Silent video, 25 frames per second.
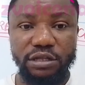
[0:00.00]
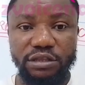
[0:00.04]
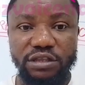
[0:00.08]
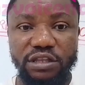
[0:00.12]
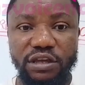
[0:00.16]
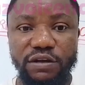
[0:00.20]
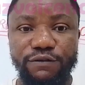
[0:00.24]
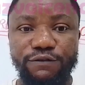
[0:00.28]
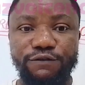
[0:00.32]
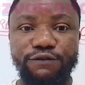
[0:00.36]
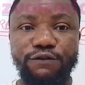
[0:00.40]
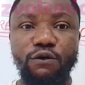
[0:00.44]

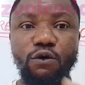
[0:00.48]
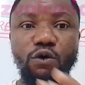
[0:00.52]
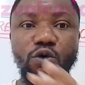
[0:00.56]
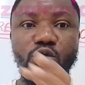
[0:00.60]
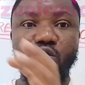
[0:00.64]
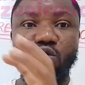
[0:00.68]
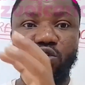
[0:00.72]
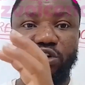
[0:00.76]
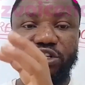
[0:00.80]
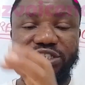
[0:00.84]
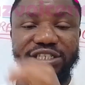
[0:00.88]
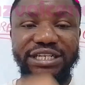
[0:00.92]
the
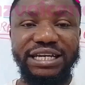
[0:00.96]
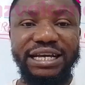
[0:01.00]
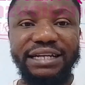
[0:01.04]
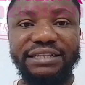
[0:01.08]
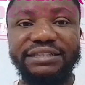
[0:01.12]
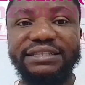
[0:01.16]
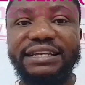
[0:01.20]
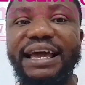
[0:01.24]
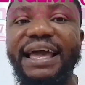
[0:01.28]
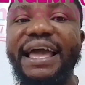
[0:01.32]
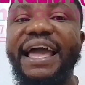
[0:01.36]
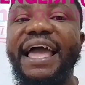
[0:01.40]
force,
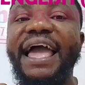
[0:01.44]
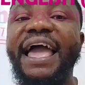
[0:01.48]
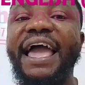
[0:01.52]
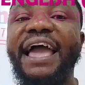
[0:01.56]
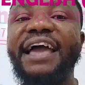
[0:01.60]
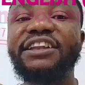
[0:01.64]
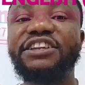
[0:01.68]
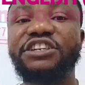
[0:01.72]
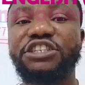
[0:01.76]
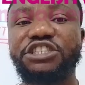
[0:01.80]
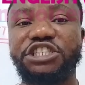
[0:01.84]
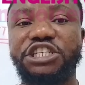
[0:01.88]
the
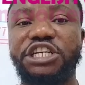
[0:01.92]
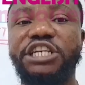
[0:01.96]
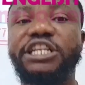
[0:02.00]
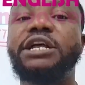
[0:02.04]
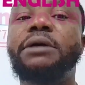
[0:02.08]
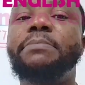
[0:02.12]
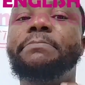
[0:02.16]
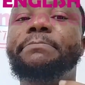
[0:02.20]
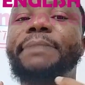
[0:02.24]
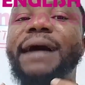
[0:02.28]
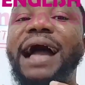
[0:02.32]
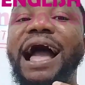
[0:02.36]
energy,
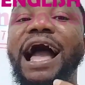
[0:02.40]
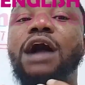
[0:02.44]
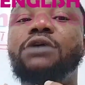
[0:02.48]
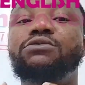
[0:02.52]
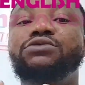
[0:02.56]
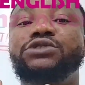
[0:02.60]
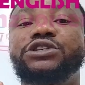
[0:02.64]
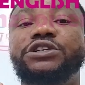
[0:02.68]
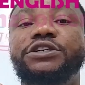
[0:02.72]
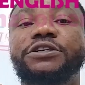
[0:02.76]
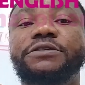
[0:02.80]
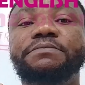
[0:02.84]
the
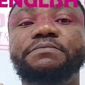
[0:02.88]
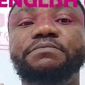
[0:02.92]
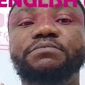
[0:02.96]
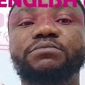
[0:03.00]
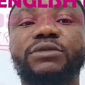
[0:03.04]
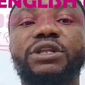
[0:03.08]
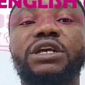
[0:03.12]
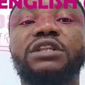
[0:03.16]
power,